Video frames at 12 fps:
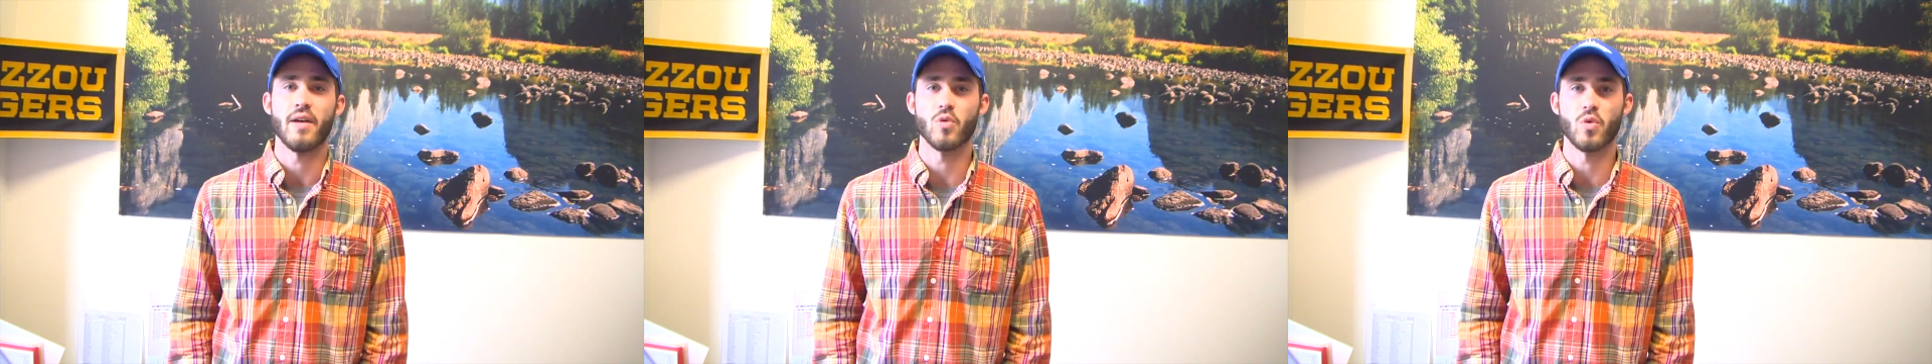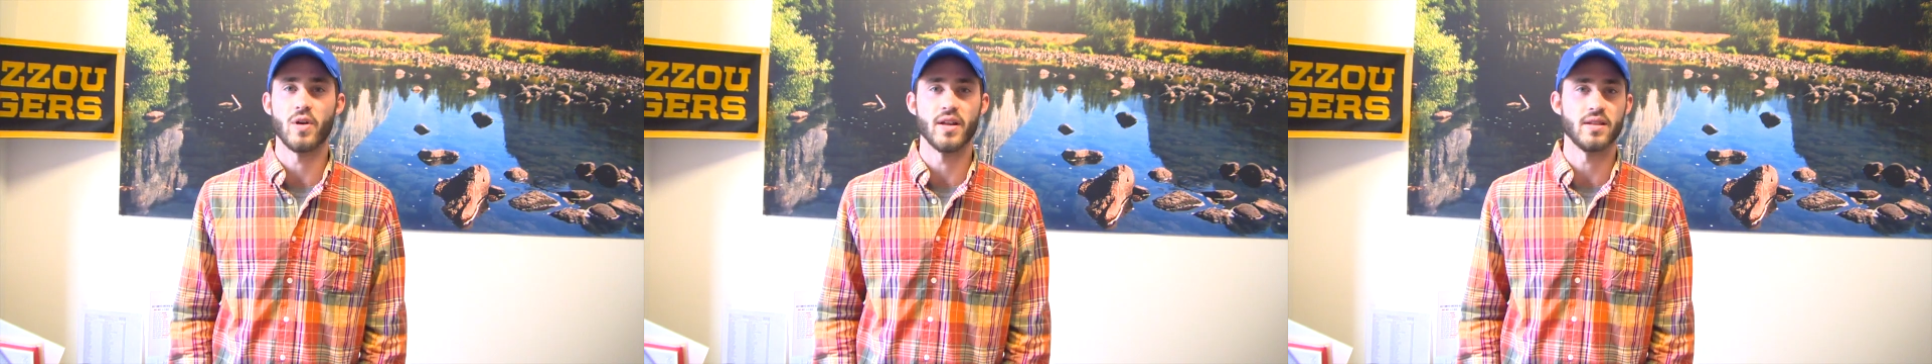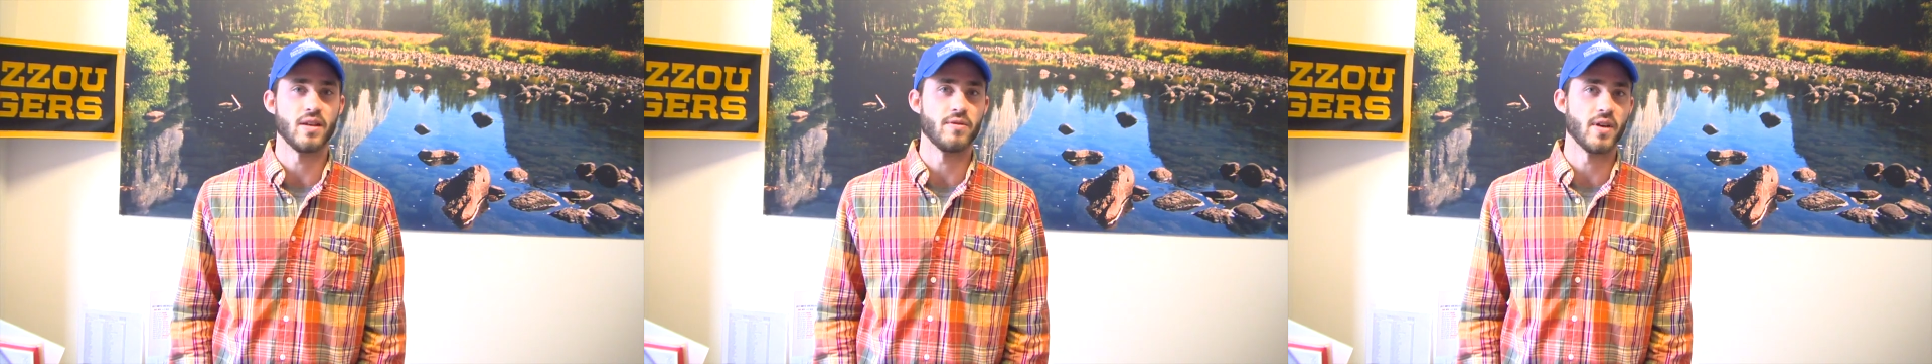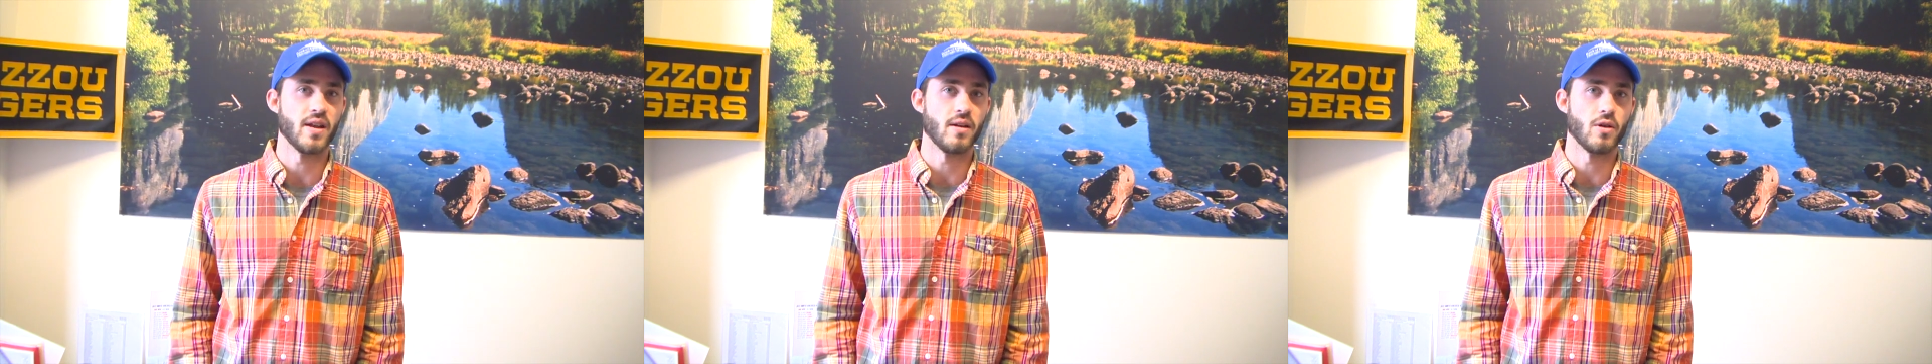Everyone at the
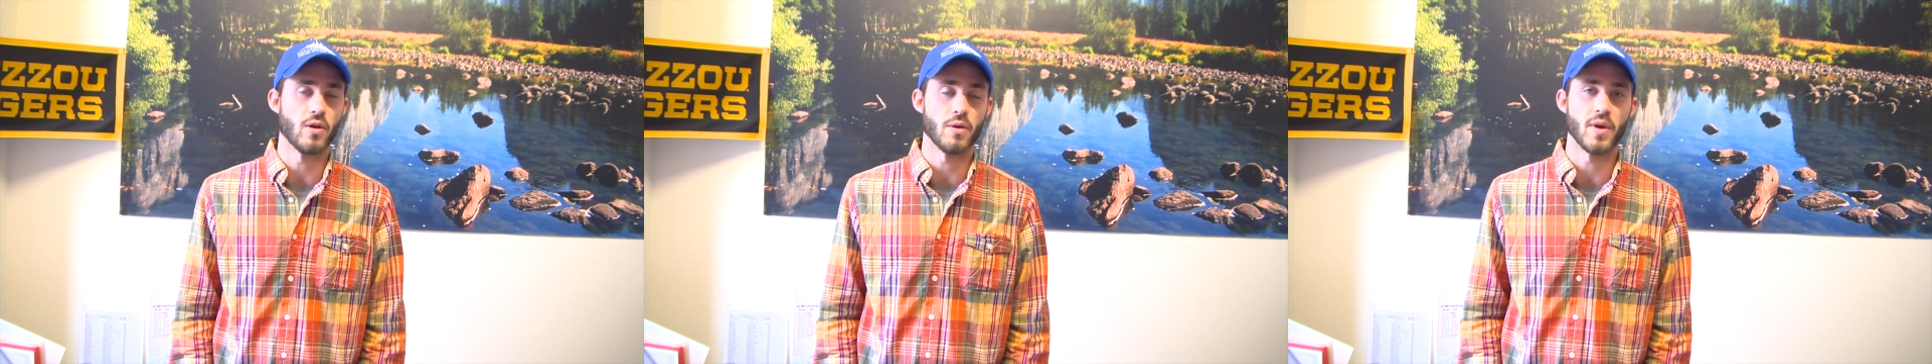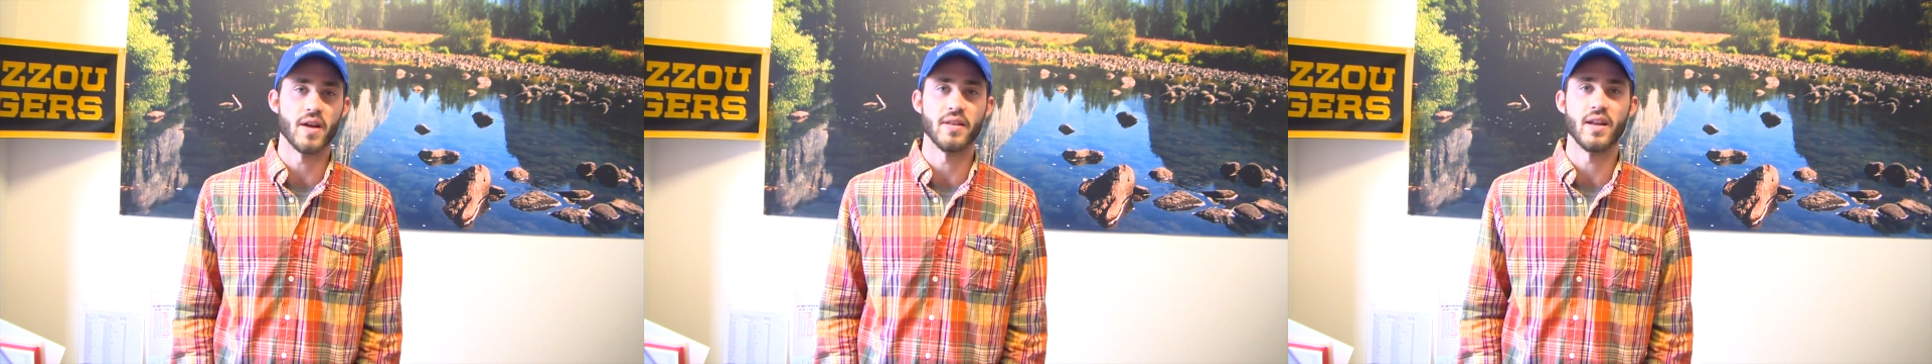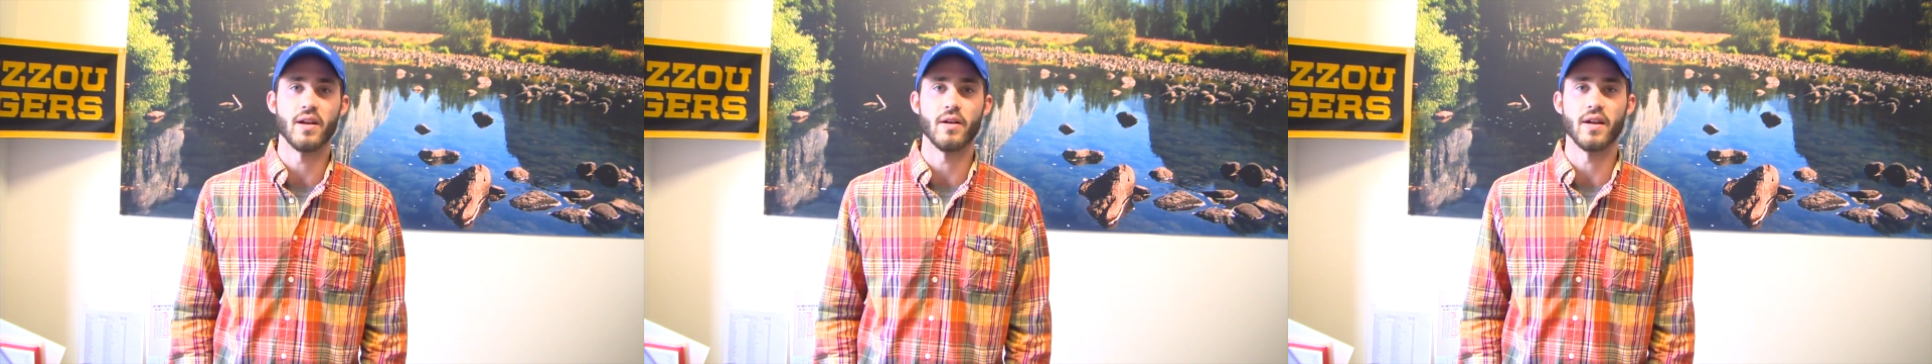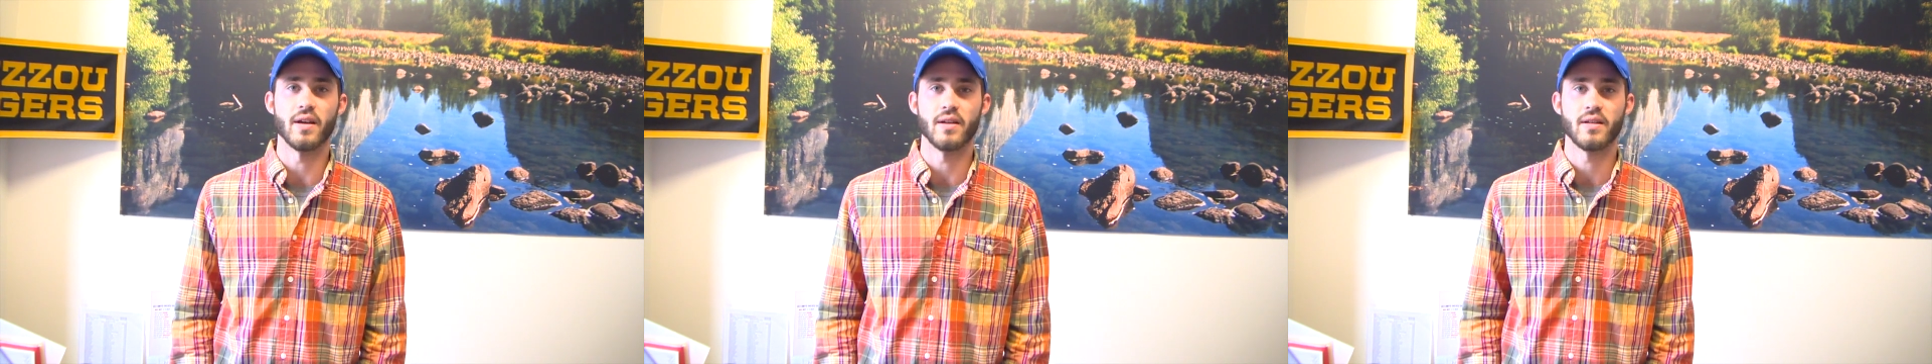event or around that
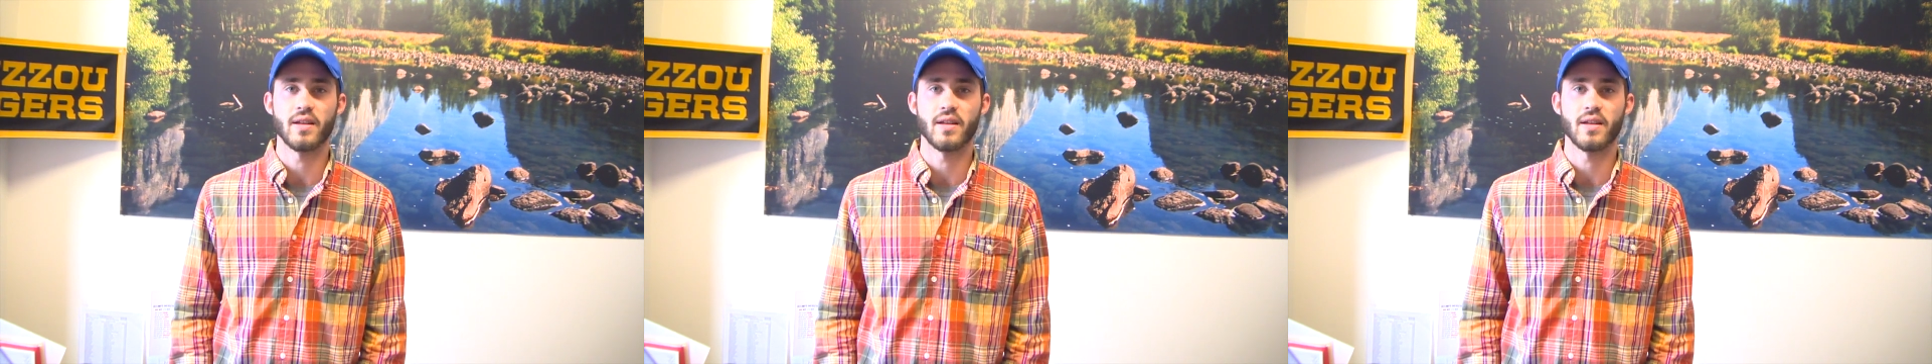area